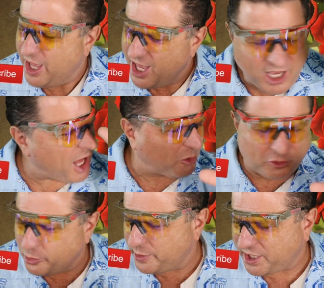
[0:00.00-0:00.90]
Cuddles
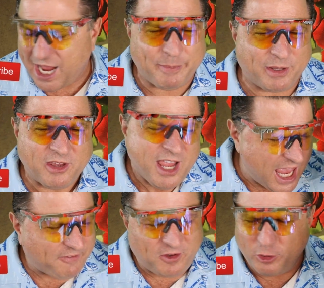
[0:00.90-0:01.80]
crew in the comments
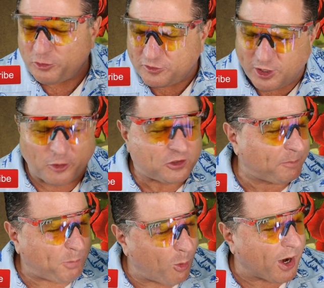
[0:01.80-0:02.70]
if you still
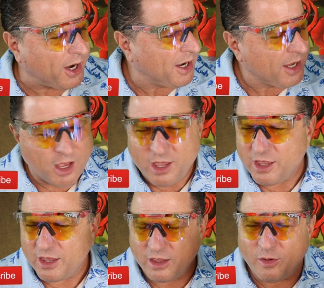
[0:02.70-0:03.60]
support
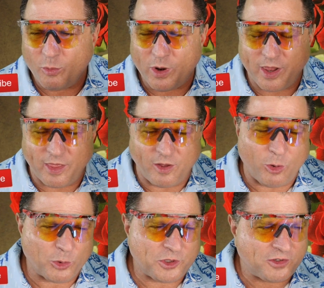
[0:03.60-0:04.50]
one of the
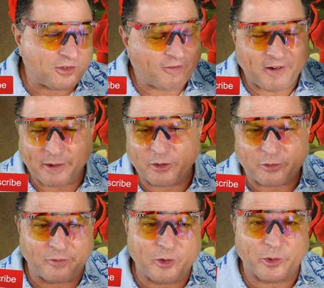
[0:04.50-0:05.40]
oldest fragrance
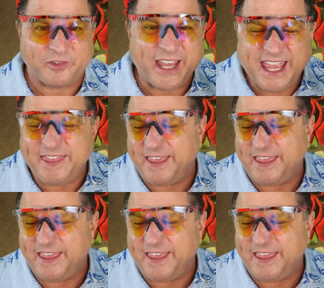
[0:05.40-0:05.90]
reviewers in the